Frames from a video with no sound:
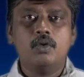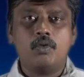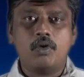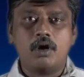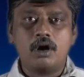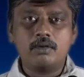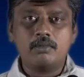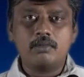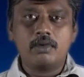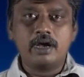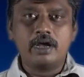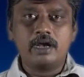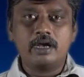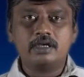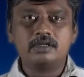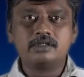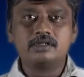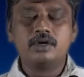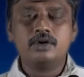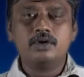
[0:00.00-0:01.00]
1
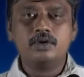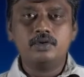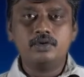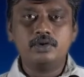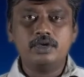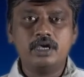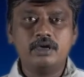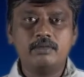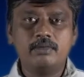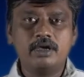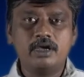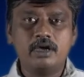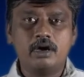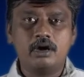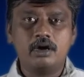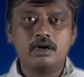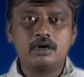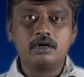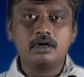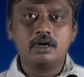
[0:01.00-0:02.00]
minus 2A by
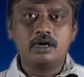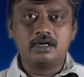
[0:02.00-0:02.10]
R